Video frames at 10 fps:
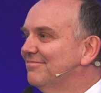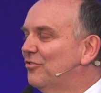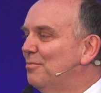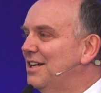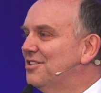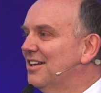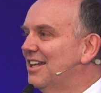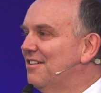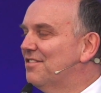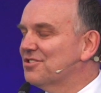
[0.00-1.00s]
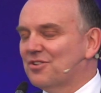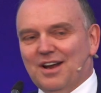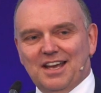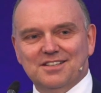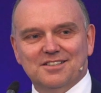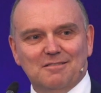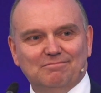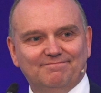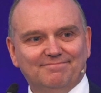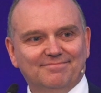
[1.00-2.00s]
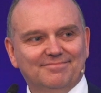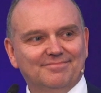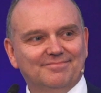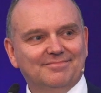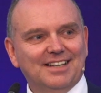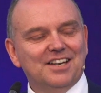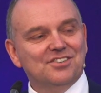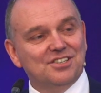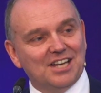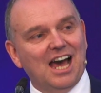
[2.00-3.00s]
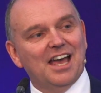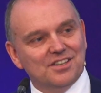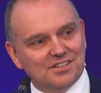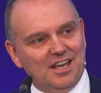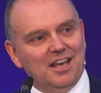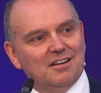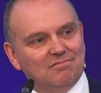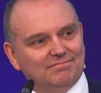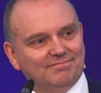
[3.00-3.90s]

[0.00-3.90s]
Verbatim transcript: For me to live is Christ, and to die is gain.